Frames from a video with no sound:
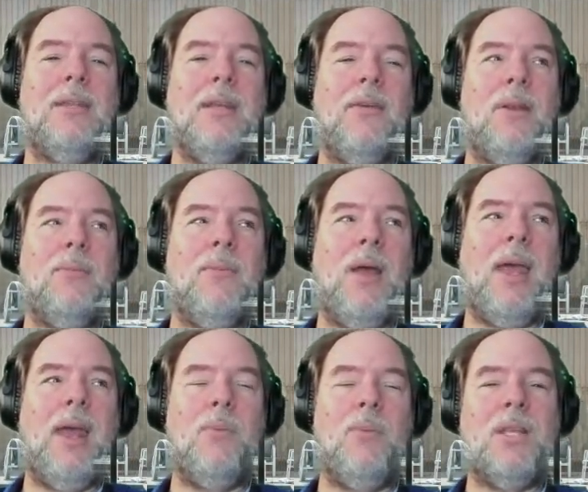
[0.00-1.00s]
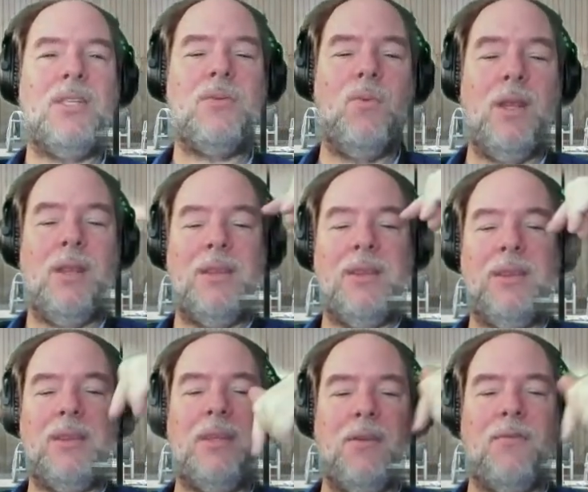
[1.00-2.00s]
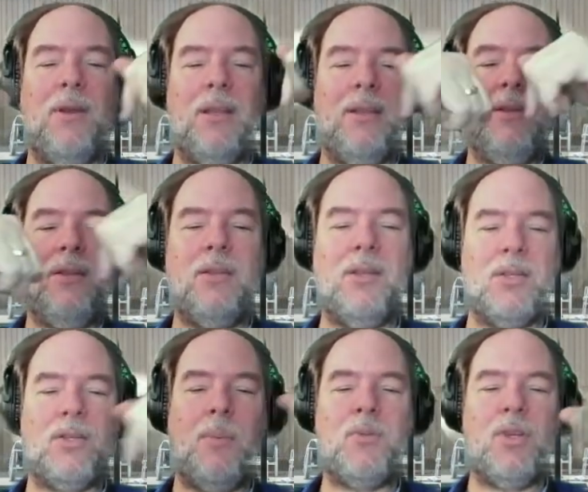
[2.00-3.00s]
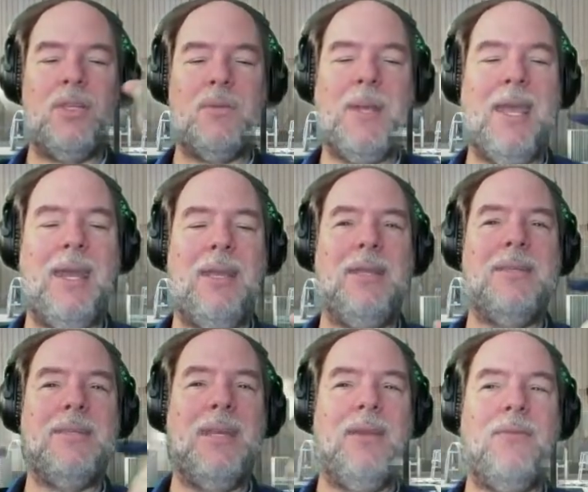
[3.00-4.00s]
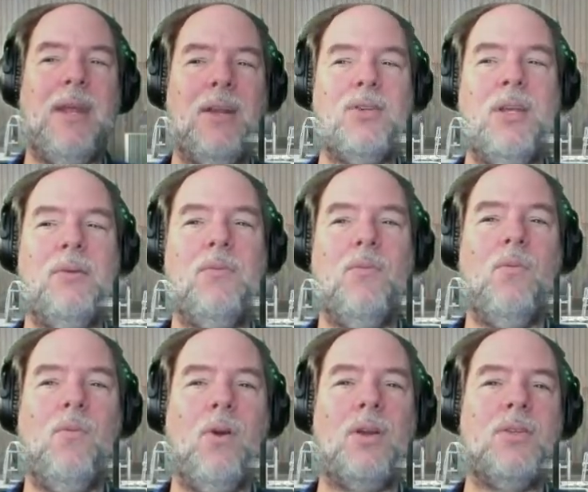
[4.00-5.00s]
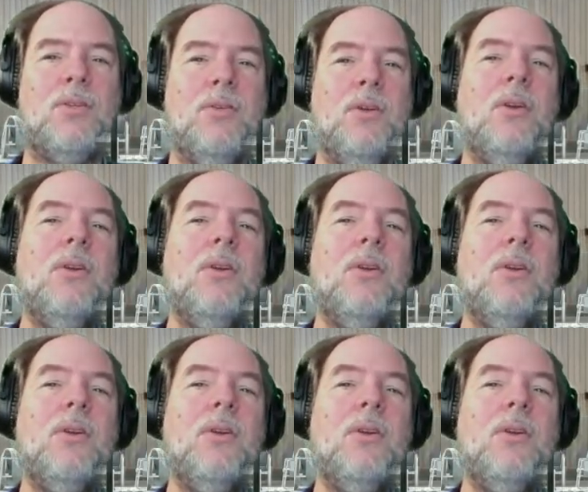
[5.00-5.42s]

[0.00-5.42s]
different elements with different descriptions behind it and see if it actually works